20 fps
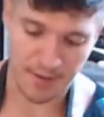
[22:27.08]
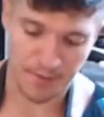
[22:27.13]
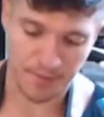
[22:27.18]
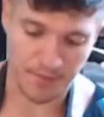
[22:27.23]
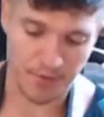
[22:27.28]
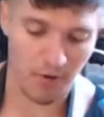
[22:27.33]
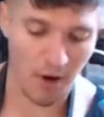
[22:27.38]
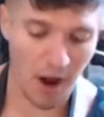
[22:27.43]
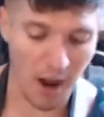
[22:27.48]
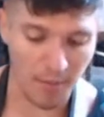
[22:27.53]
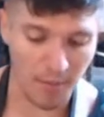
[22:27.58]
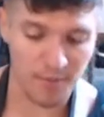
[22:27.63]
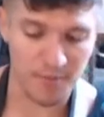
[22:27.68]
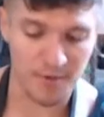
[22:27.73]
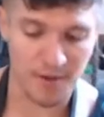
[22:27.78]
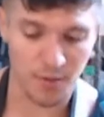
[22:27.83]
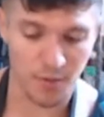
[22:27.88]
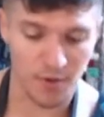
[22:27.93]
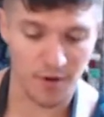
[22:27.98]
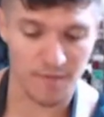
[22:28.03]

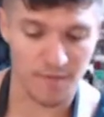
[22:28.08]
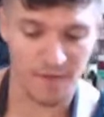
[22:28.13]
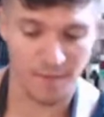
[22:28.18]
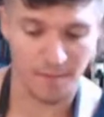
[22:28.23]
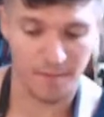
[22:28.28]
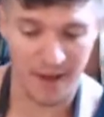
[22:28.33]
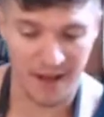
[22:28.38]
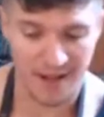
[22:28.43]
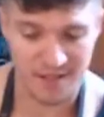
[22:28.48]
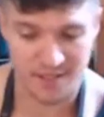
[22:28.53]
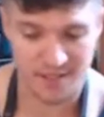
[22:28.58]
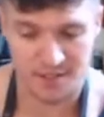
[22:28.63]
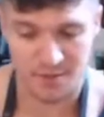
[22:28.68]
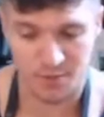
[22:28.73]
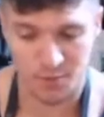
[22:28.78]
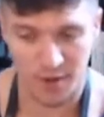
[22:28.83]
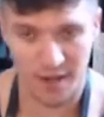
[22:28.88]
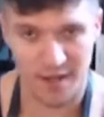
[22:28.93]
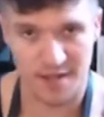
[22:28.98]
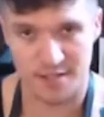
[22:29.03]
probably one of the best
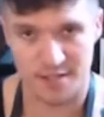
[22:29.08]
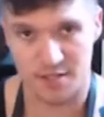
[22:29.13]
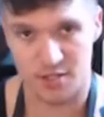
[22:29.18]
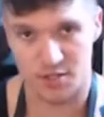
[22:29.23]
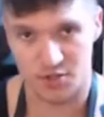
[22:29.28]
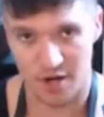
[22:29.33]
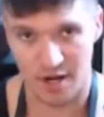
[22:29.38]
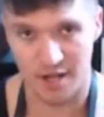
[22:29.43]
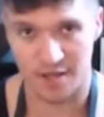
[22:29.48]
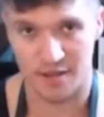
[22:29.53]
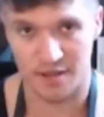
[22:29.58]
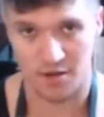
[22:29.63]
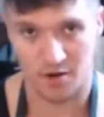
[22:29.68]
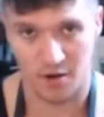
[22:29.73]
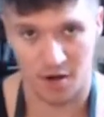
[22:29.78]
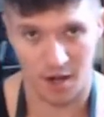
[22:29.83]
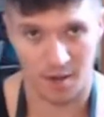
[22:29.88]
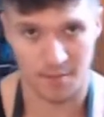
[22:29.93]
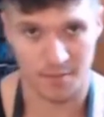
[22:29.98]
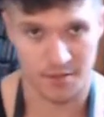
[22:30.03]
ways to strengthen your
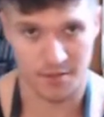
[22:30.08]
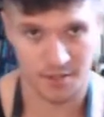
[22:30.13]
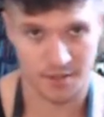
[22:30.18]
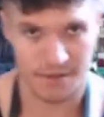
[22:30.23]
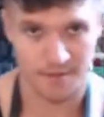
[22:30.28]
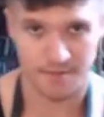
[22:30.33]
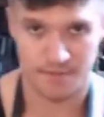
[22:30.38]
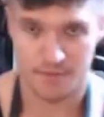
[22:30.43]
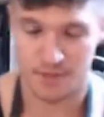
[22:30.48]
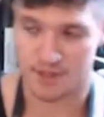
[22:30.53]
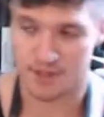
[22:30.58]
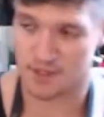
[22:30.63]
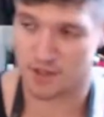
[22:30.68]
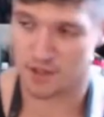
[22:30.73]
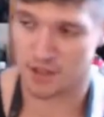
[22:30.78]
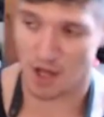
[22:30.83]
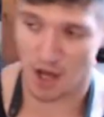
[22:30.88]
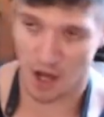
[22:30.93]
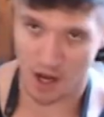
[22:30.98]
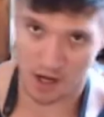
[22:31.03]
embouchure. Just
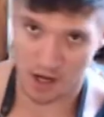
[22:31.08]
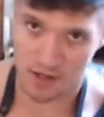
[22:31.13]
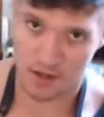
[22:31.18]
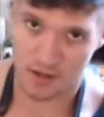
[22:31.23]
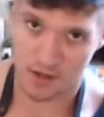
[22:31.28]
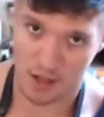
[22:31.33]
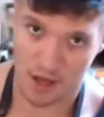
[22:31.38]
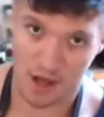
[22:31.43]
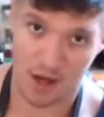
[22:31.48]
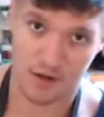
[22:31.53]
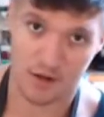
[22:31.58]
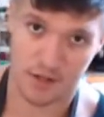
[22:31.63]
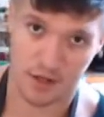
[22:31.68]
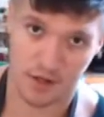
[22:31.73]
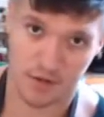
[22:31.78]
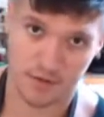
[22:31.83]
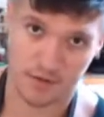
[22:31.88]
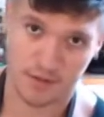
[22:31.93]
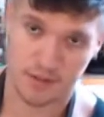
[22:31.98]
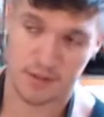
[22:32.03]
long
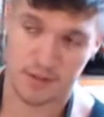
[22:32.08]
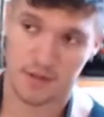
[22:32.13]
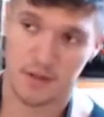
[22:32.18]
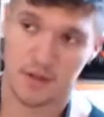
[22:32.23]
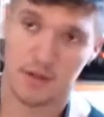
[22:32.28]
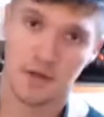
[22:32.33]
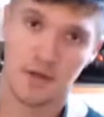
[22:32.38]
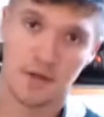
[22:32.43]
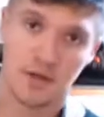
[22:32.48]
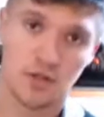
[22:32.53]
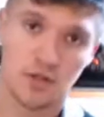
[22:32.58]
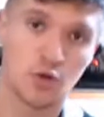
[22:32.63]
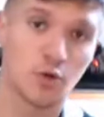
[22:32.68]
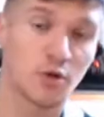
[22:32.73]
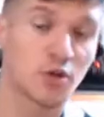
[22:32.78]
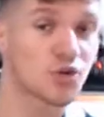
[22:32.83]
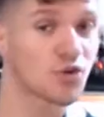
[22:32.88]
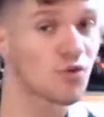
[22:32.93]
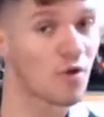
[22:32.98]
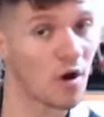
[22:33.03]
tones to
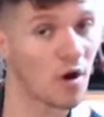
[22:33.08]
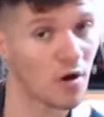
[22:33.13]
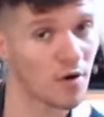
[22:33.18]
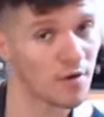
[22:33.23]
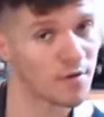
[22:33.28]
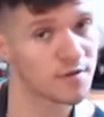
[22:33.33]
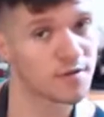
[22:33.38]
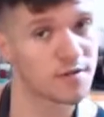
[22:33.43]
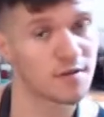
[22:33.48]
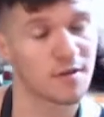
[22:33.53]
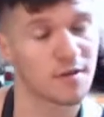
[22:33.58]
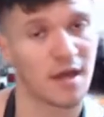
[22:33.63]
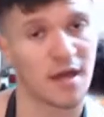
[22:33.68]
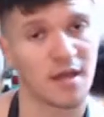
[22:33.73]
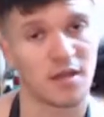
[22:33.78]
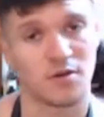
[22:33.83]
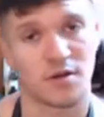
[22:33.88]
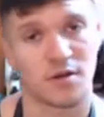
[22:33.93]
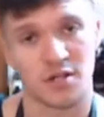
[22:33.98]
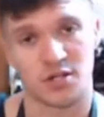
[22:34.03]
a drone so
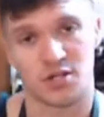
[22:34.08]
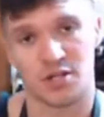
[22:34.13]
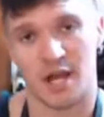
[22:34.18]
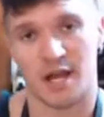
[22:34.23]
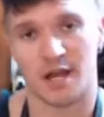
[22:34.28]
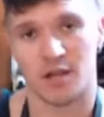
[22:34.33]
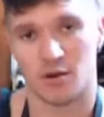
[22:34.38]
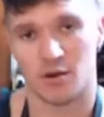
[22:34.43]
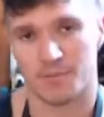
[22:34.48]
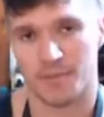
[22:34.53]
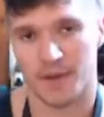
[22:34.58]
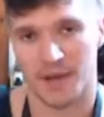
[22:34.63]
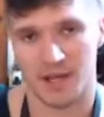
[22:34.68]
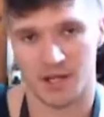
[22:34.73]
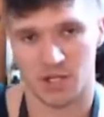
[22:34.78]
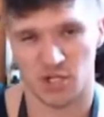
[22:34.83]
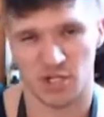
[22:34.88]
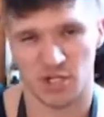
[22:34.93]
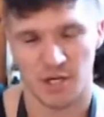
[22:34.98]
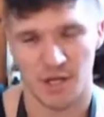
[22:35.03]
that you can check your
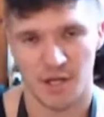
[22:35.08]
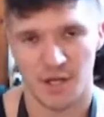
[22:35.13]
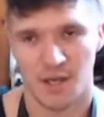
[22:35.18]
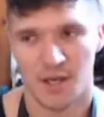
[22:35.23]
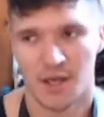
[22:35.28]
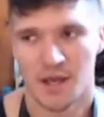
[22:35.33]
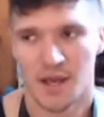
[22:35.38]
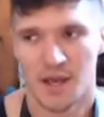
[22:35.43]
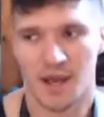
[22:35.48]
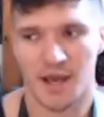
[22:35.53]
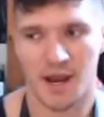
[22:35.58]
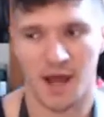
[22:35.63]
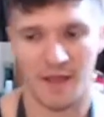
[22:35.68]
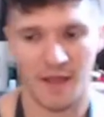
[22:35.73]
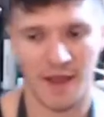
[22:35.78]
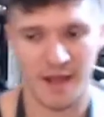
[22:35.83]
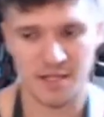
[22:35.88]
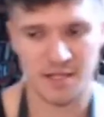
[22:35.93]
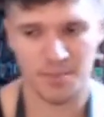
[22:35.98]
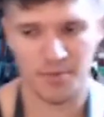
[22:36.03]
pitch. And I
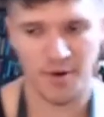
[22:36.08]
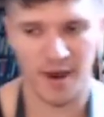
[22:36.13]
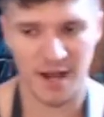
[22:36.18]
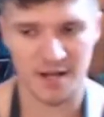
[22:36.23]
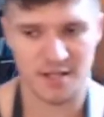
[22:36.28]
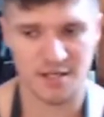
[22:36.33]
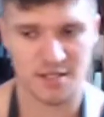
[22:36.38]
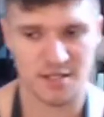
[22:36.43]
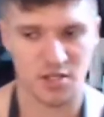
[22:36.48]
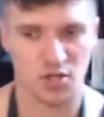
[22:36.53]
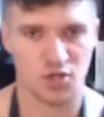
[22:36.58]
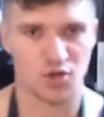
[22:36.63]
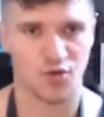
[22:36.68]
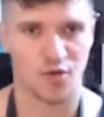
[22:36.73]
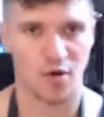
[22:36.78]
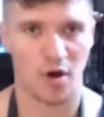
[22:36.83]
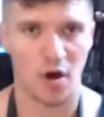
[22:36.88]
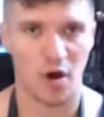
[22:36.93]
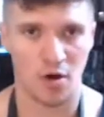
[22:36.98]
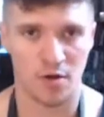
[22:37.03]
like to practice to
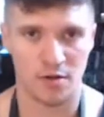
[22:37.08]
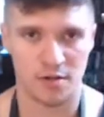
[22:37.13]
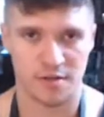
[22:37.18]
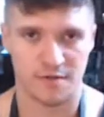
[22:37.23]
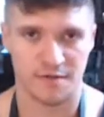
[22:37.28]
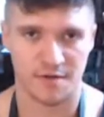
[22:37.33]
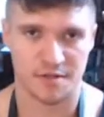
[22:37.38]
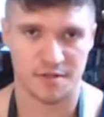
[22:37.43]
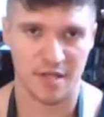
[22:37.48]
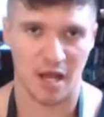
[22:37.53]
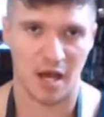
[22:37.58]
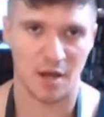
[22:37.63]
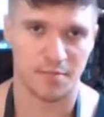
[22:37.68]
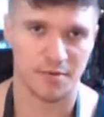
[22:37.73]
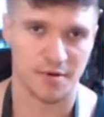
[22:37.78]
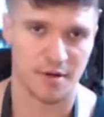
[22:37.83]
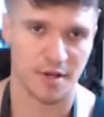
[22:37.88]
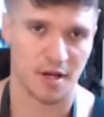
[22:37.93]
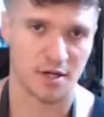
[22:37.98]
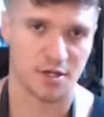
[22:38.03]
drones for sound
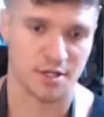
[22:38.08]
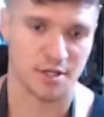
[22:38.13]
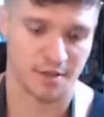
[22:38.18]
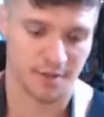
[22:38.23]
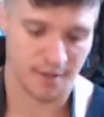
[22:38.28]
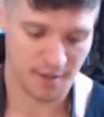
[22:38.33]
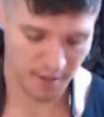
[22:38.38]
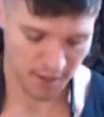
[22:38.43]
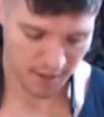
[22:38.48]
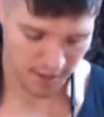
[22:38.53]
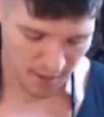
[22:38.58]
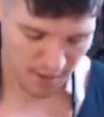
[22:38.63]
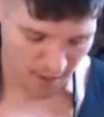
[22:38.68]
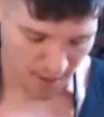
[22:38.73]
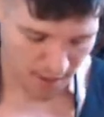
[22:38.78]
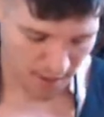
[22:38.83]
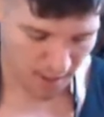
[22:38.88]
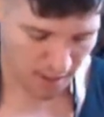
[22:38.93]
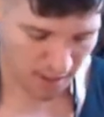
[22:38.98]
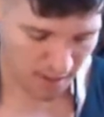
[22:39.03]
production
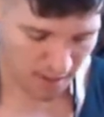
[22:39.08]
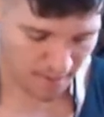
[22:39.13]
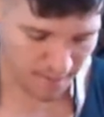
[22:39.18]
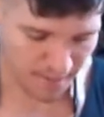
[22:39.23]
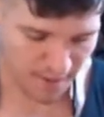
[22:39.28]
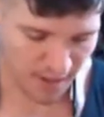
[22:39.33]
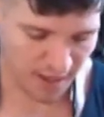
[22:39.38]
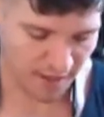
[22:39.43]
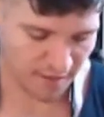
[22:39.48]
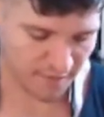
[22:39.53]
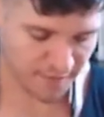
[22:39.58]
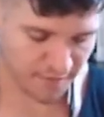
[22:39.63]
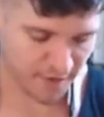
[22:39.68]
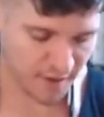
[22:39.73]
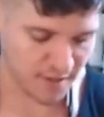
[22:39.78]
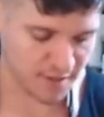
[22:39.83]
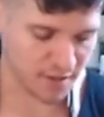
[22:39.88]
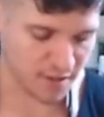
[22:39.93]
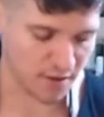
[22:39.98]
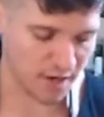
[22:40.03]
and for
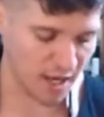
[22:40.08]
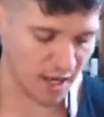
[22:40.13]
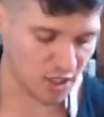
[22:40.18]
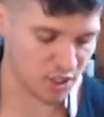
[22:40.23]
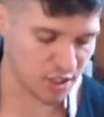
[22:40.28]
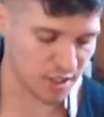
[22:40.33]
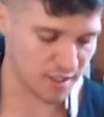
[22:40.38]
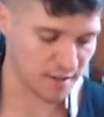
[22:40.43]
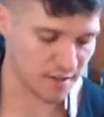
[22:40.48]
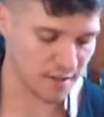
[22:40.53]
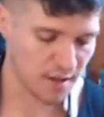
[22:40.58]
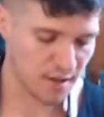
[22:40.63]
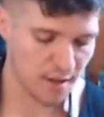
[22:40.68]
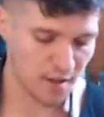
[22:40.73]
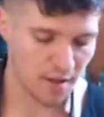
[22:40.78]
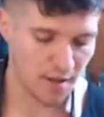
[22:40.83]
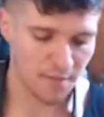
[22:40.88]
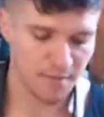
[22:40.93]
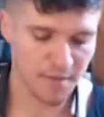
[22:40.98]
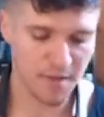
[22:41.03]
intonation,
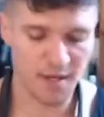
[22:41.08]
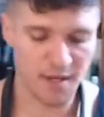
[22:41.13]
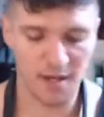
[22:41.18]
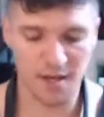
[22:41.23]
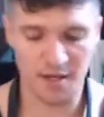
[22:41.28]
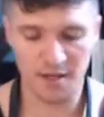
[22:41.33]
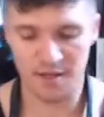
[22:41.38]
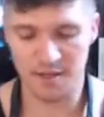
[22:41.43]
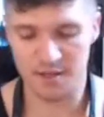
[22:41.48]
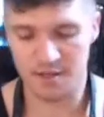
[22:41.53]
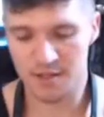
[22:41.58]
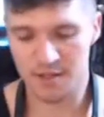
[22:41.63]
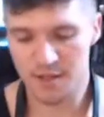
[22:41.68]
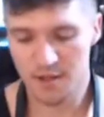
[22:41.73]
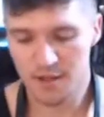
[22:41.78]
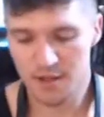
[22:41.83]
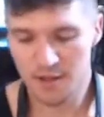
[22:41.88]
because